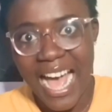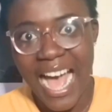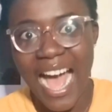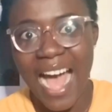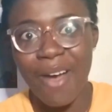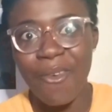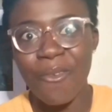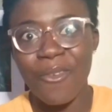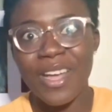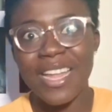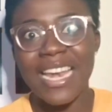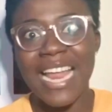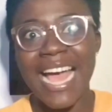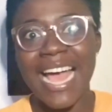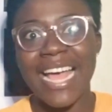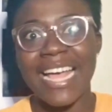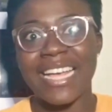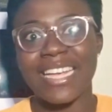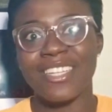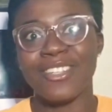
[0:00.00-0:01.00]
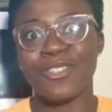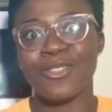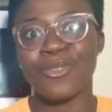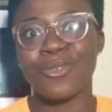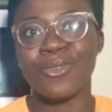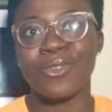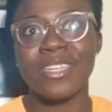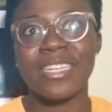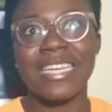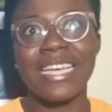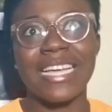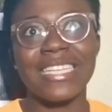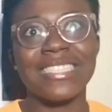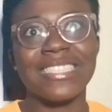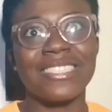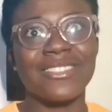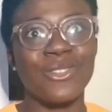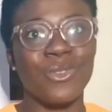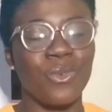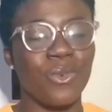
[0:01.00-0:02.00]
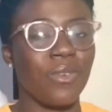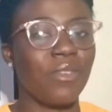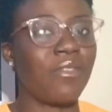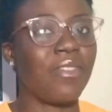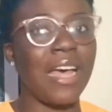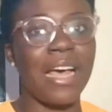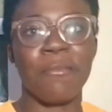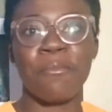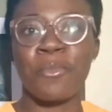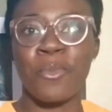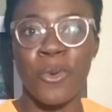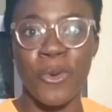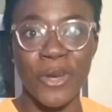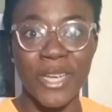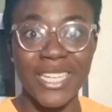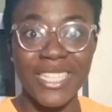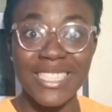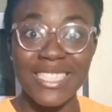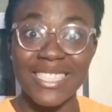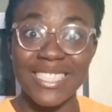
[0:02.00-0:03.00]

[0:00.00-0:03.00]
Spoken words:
And when I, get to that point,